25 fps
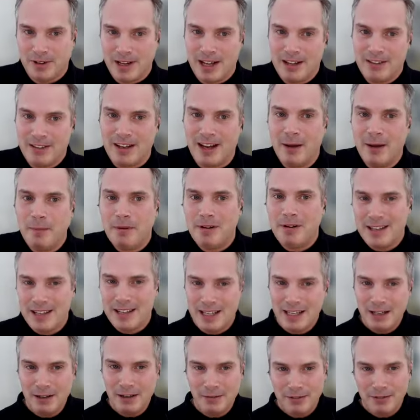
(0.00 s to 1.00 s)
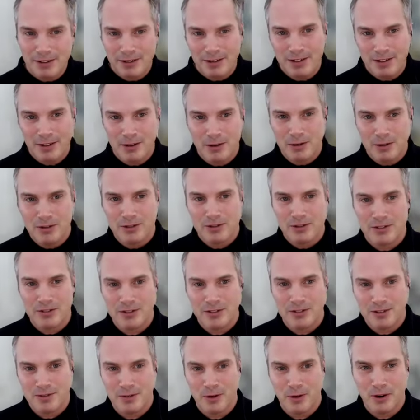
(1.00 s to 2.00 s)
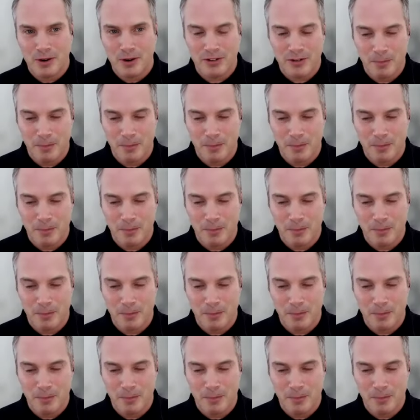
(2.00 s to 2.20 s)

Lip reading: And I believe that the good focus